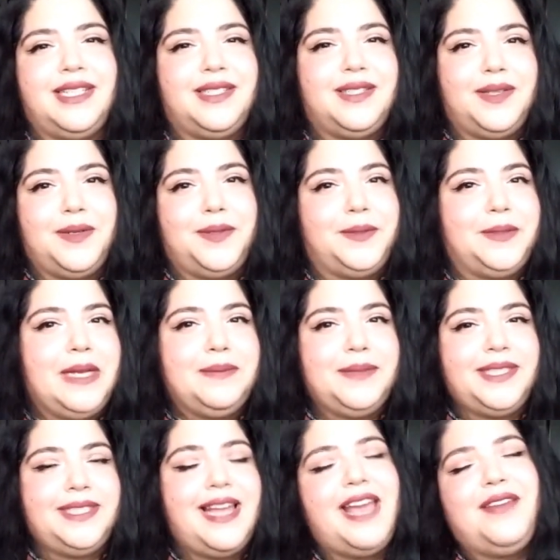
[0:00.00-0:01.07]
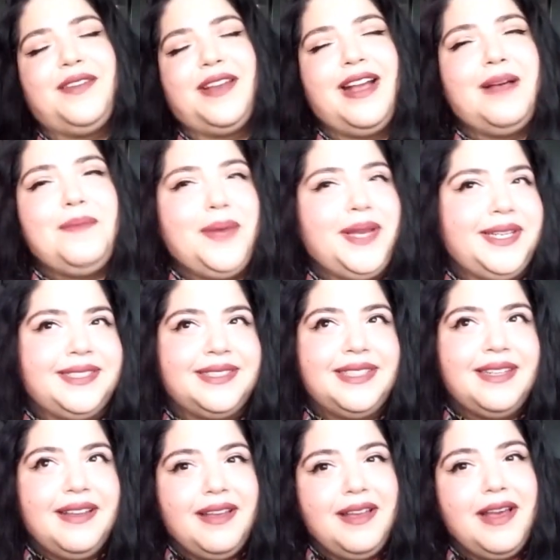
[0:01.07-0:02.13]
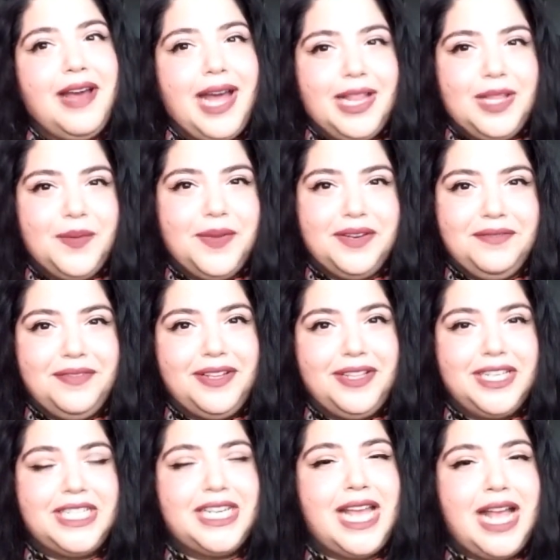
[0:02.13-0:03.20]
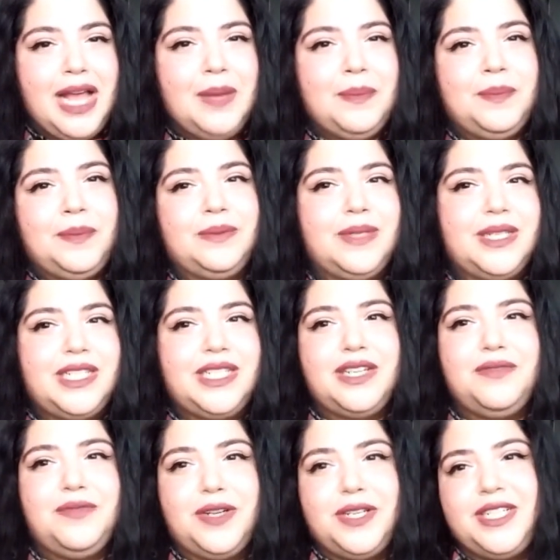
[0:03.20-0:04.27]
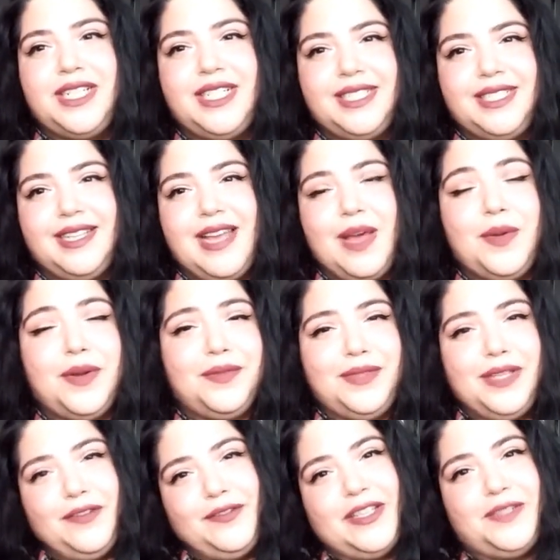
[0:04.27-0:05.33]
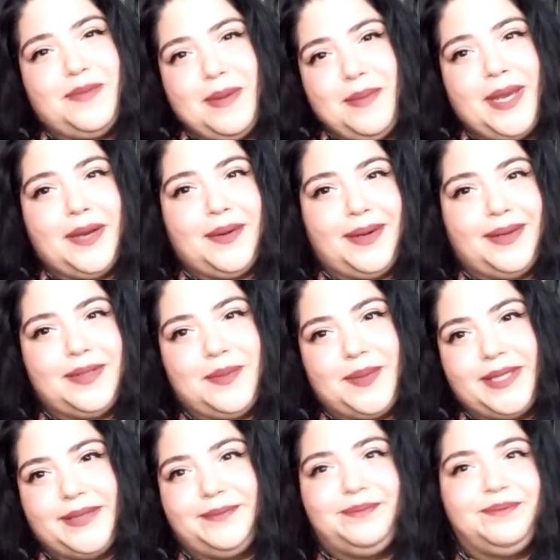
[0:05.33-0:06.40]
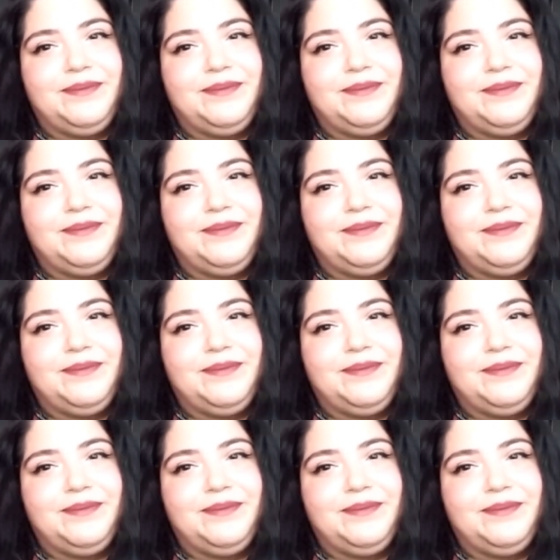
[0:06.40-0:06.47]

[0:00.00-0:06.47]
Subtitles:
So, I mean, I even got my Halloween village up, which unfortunately I would have loved as my background, but